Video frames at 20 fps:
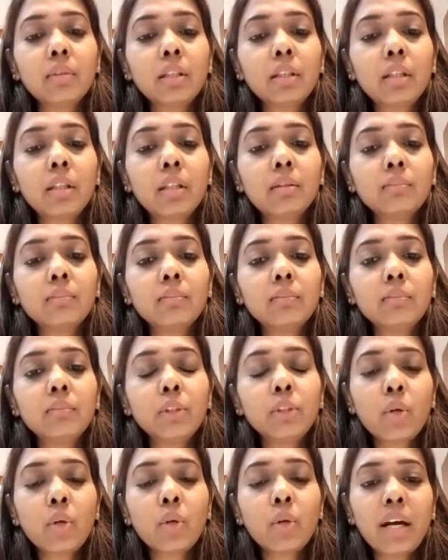uh,
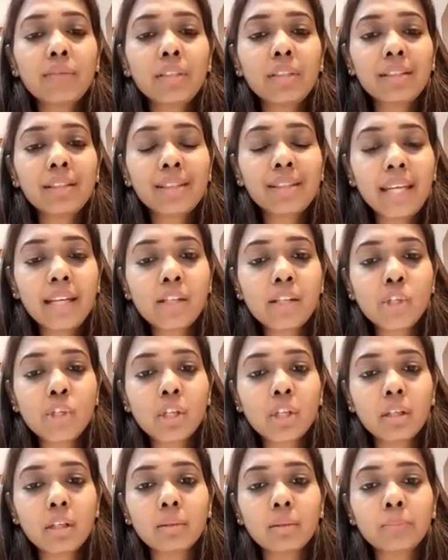you have the stage
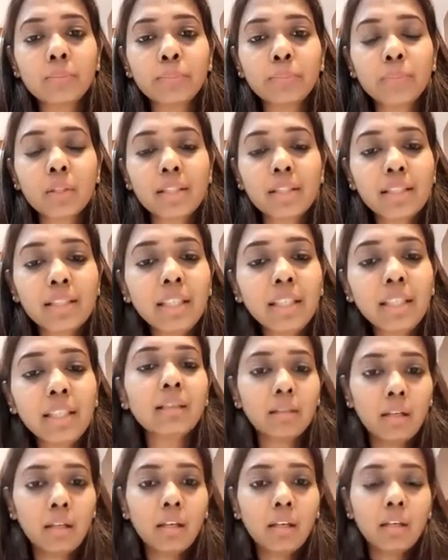uh, C,
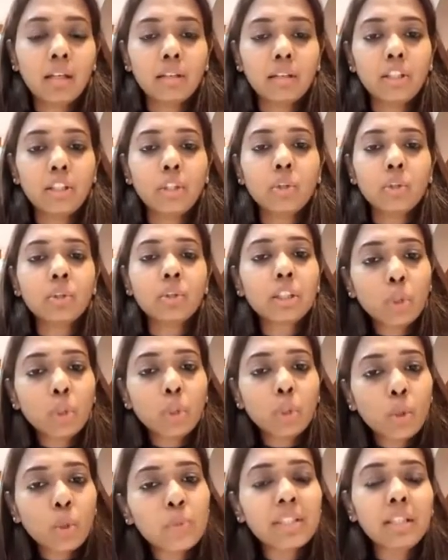you know, the
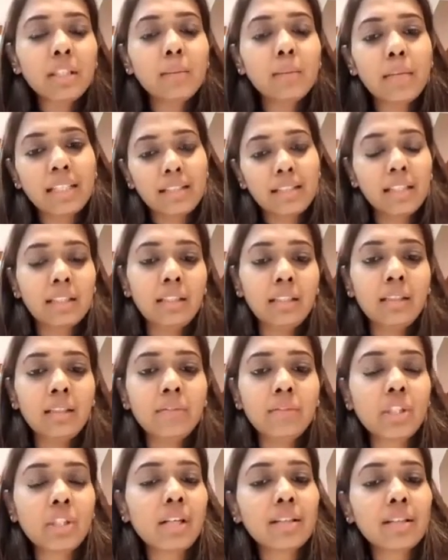group C basically,
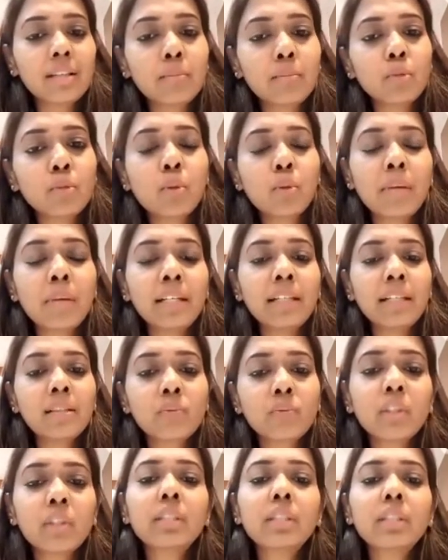which are symptomatics
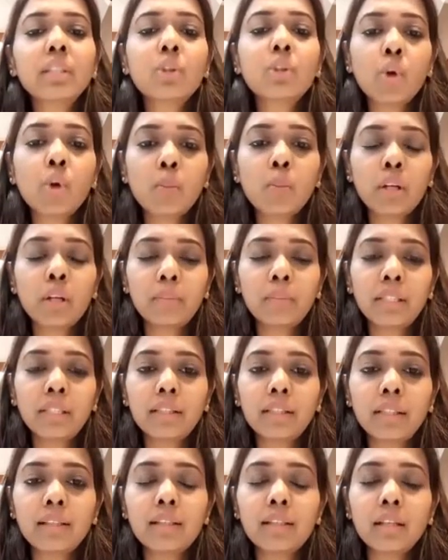with
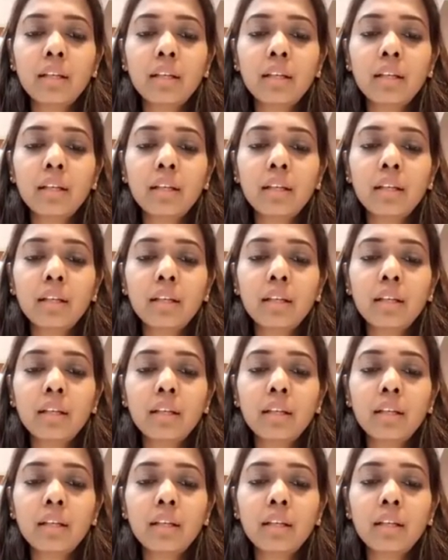comorbidities.